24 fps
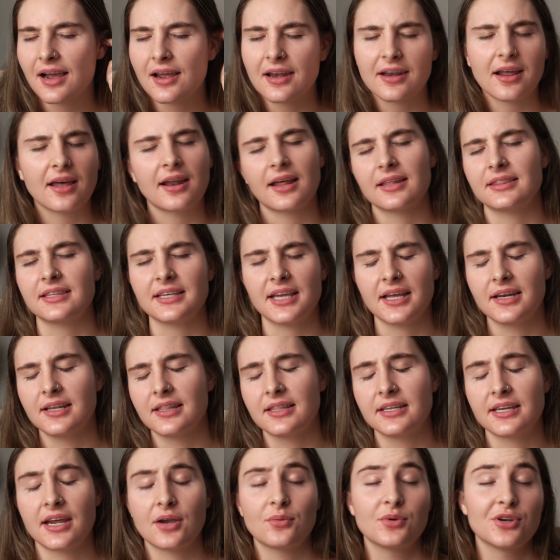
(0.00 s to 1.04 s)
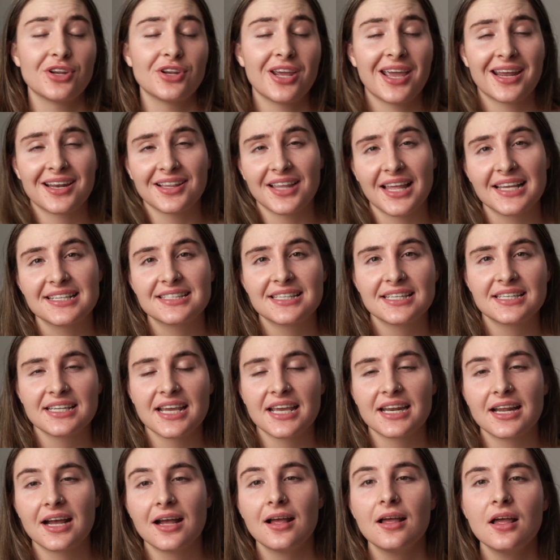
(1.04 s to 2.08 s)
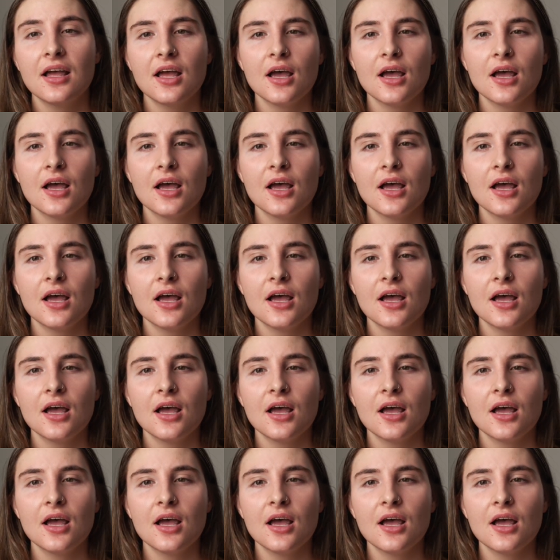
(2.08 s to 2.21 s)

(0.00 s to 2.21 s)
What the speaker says: not at the end of the day, when you analyze the data.